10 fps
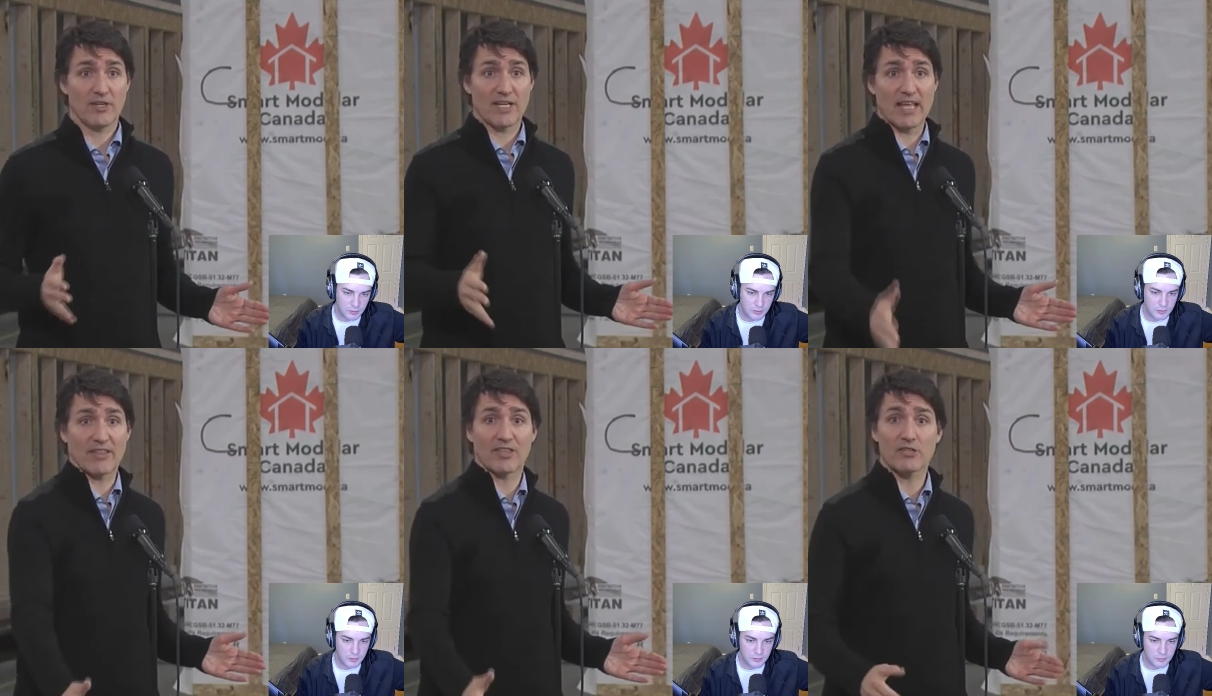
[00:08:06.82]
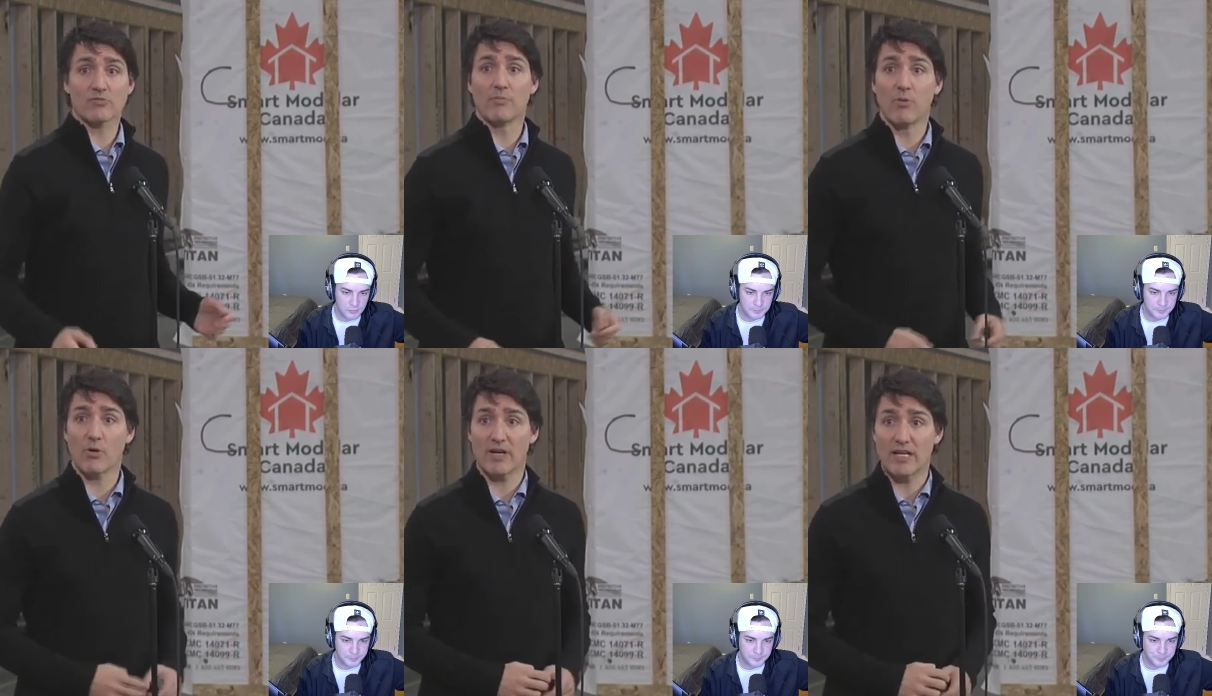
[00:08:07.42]
Speaker 1: to get this
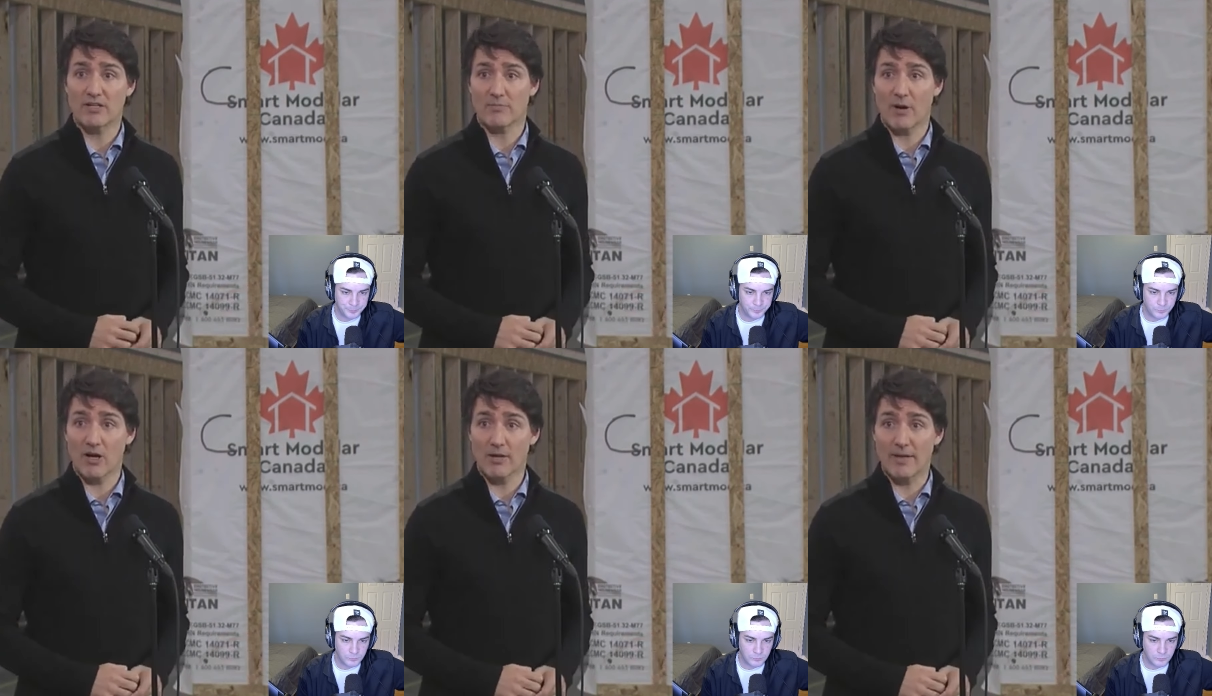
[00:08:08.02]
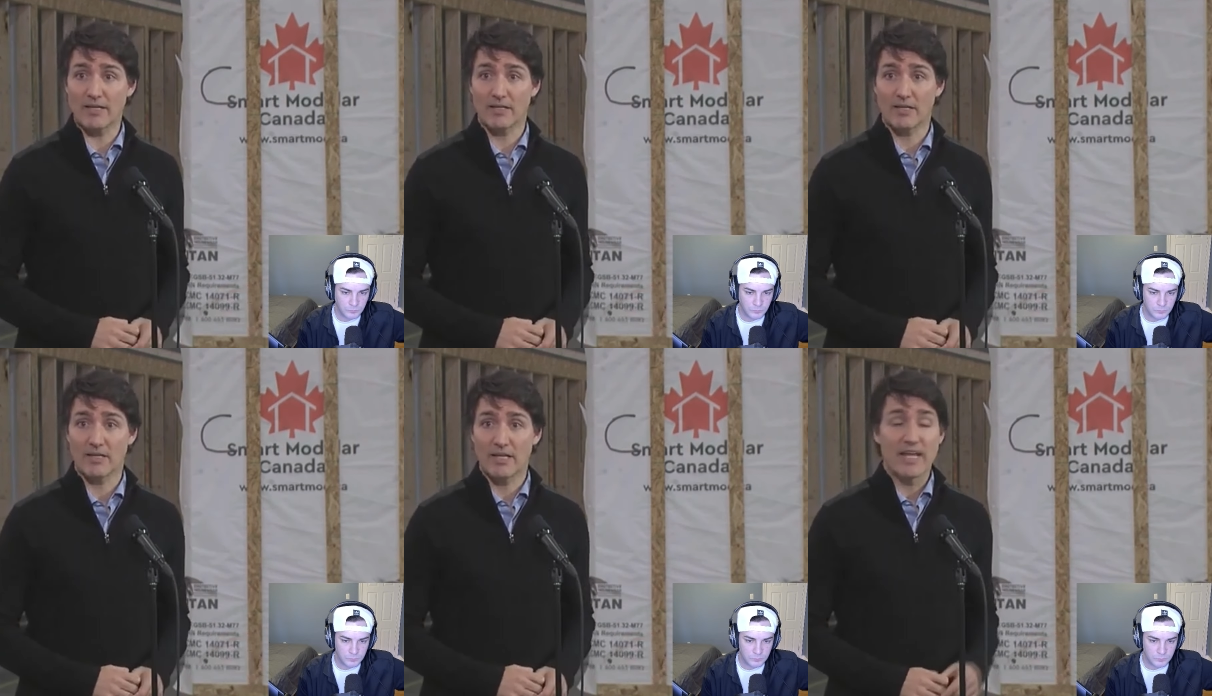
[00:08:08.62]
report into Parliament
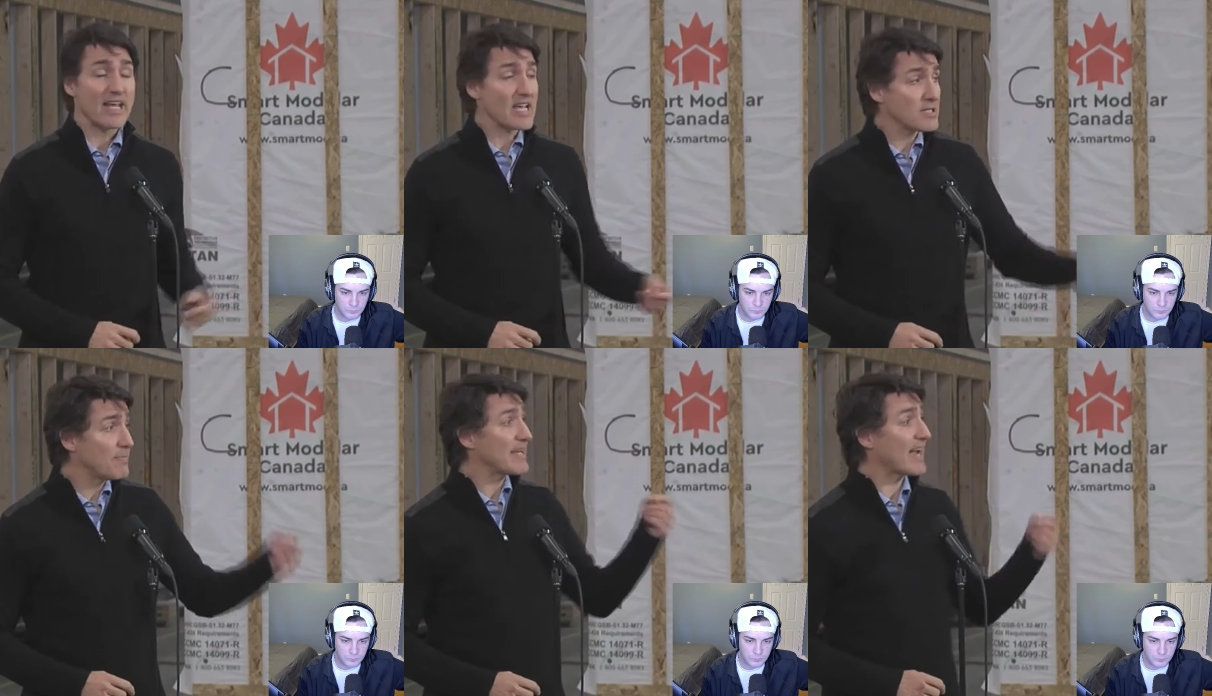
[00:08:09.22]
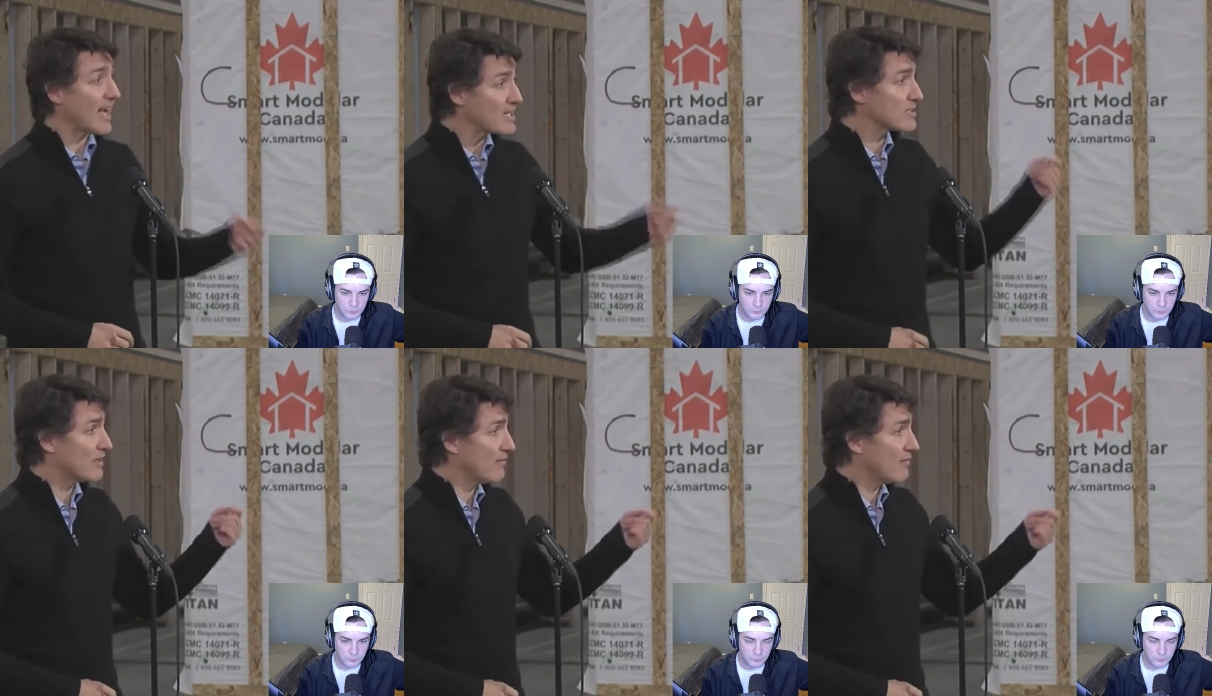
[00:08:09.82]
is because